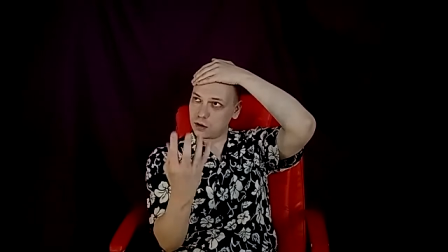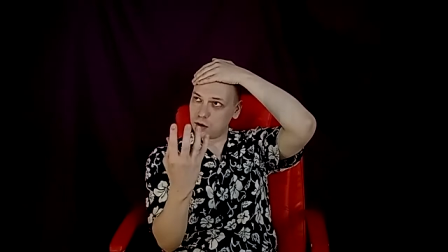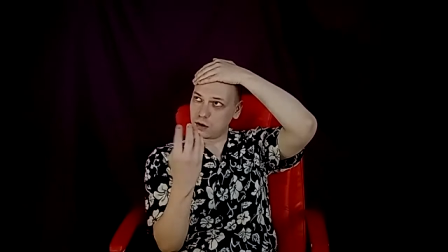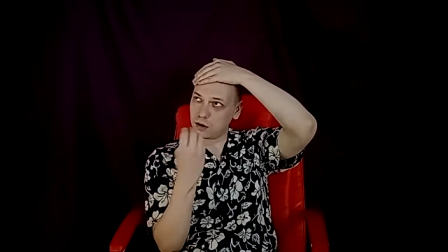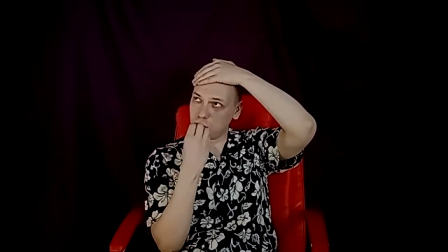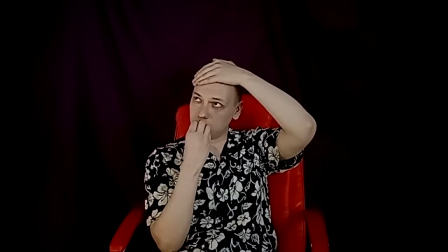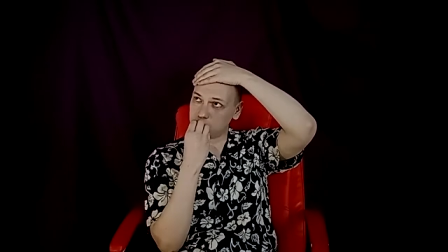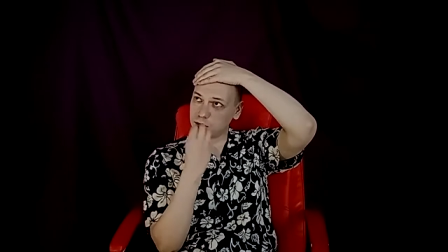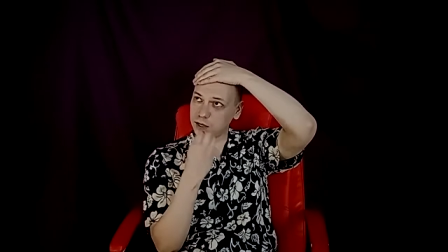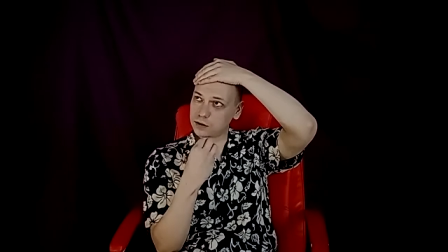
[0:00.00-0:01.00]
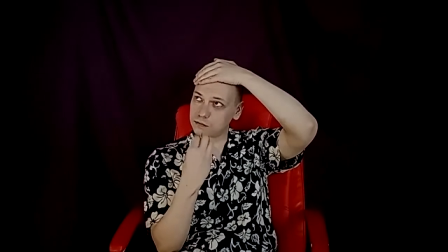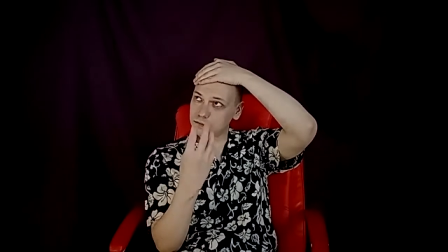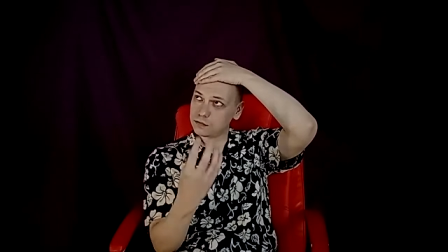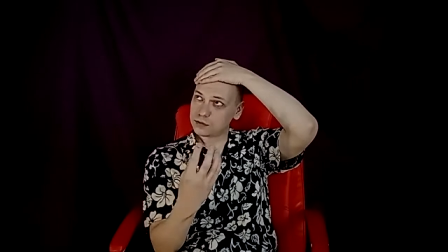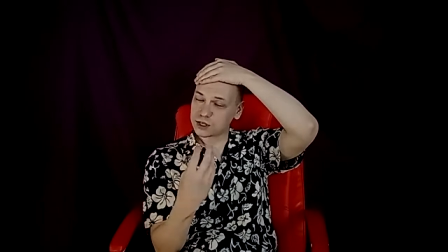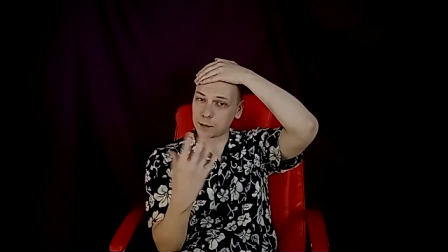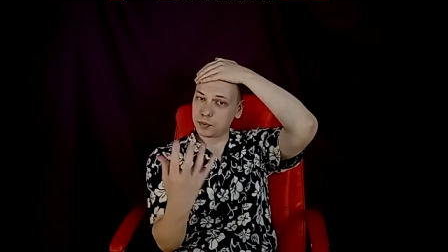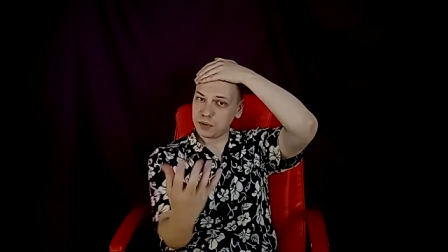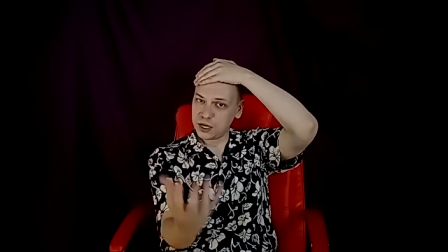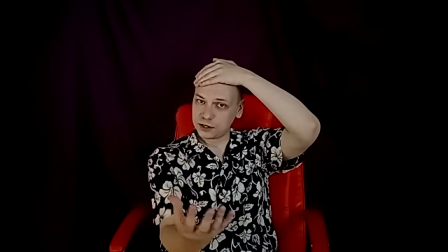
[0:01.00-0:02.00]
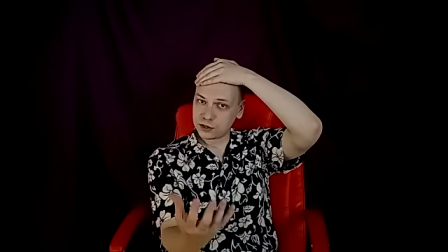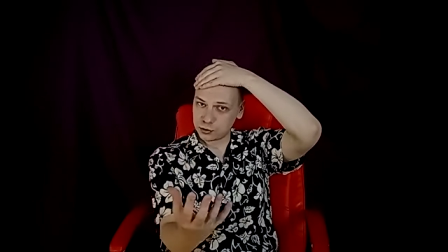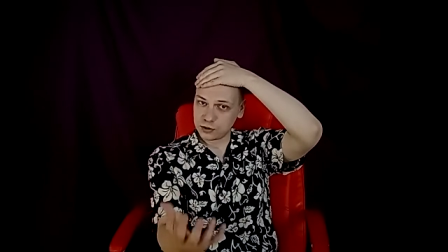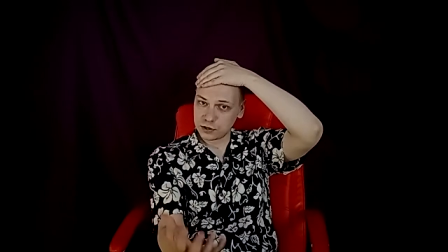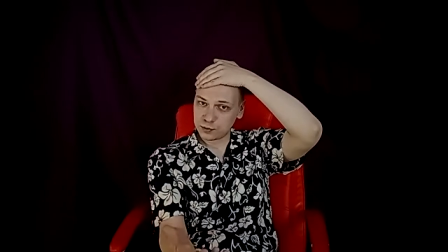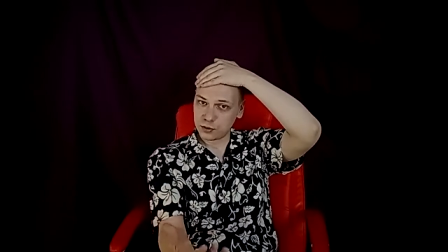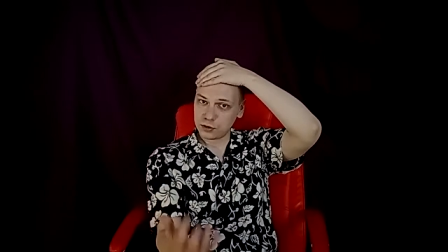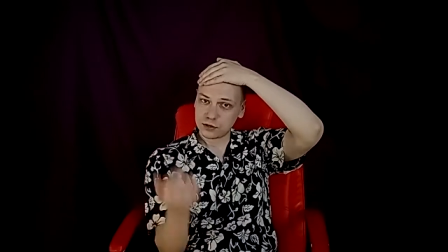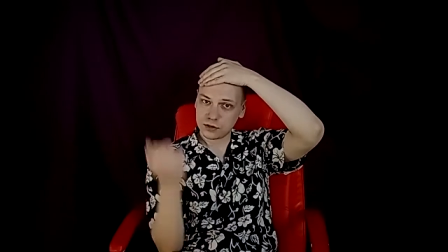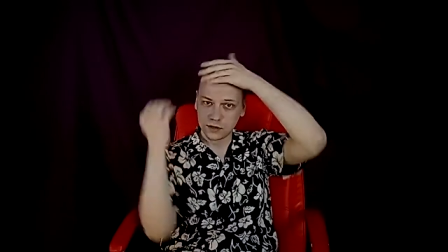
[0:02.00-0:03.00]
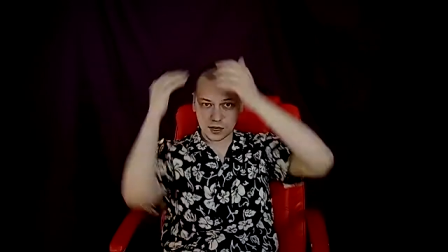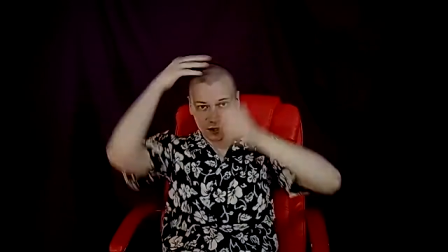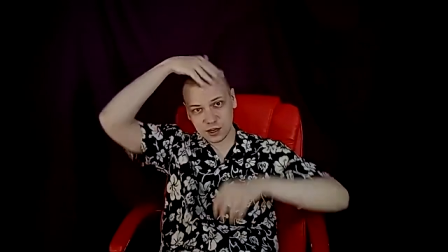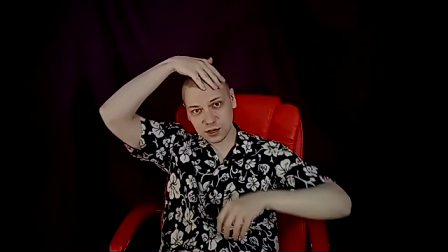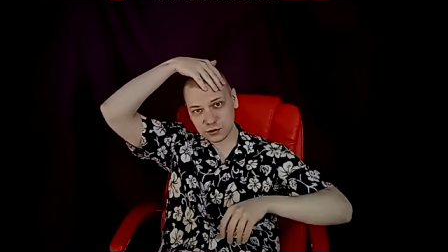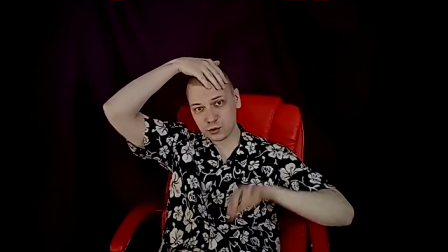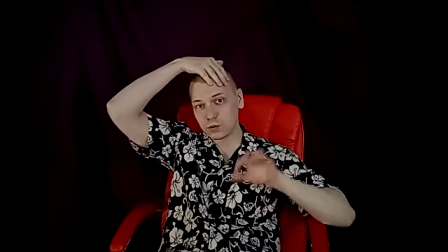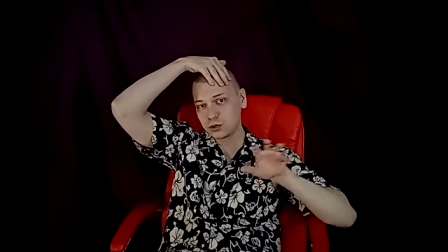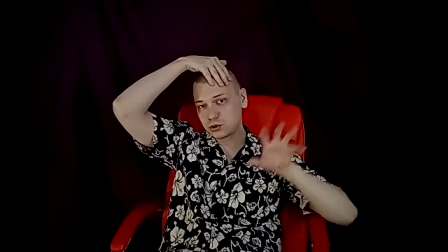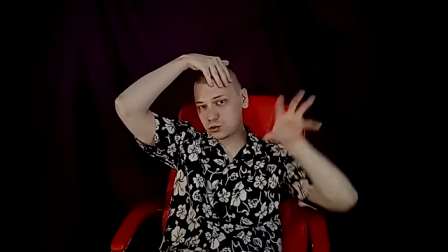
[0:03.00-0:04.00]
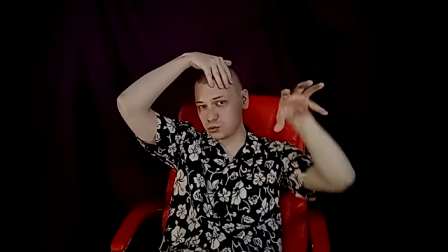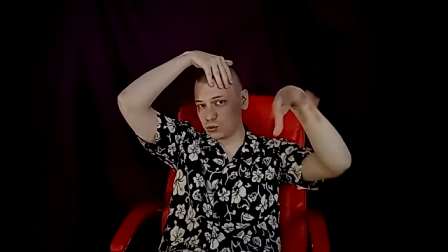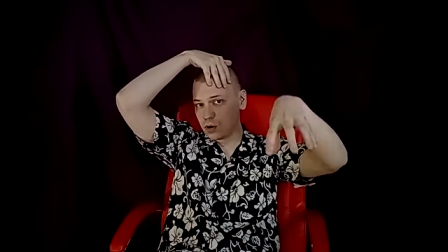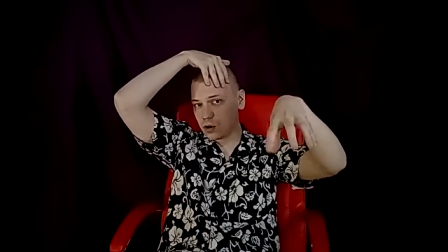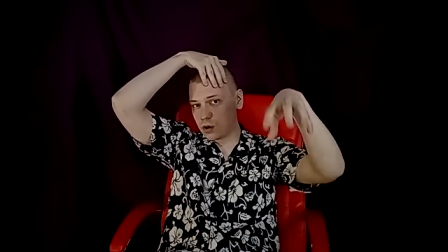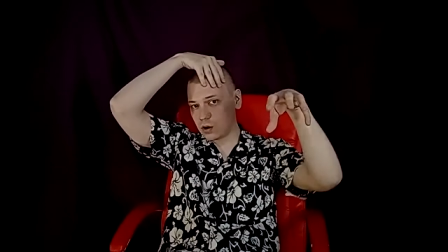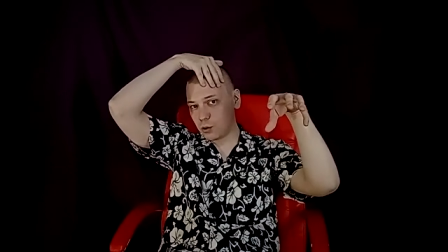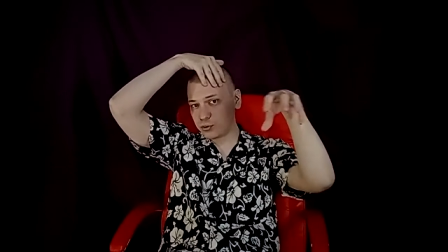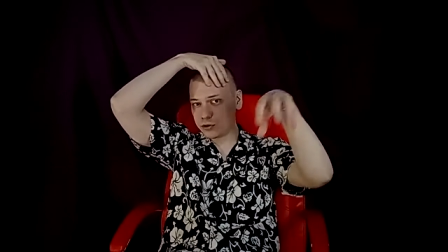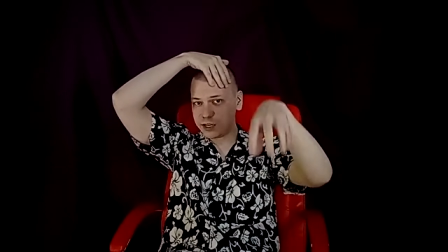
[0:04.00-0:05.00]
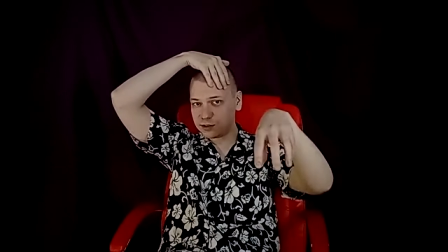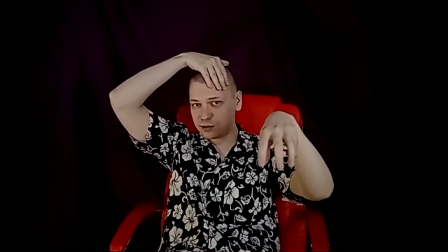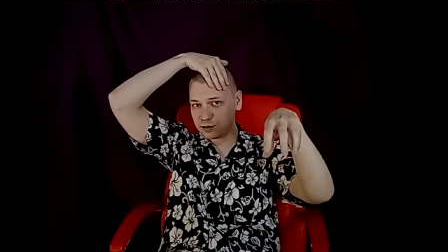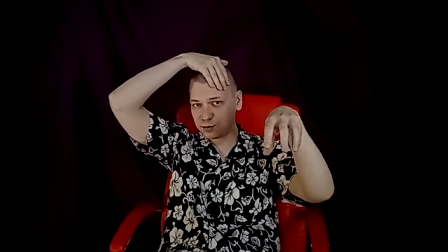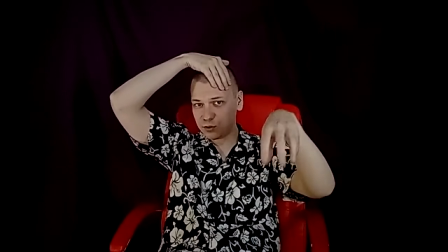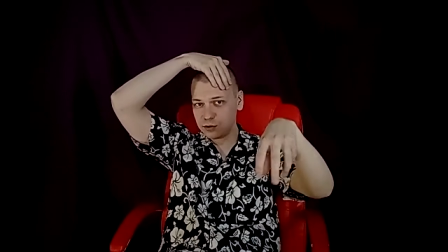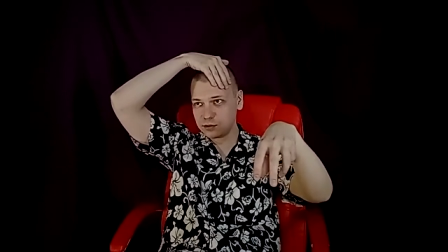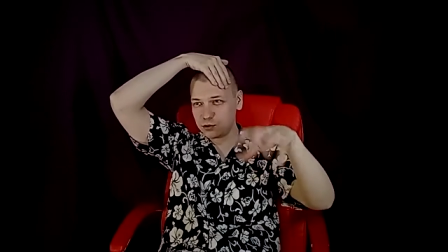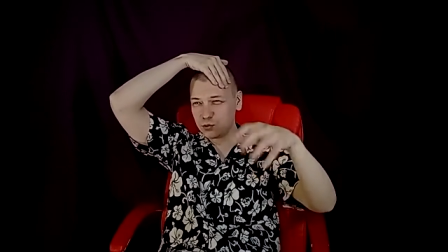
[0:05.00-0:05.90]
uh, like submit to this person and here you want to oppress this person.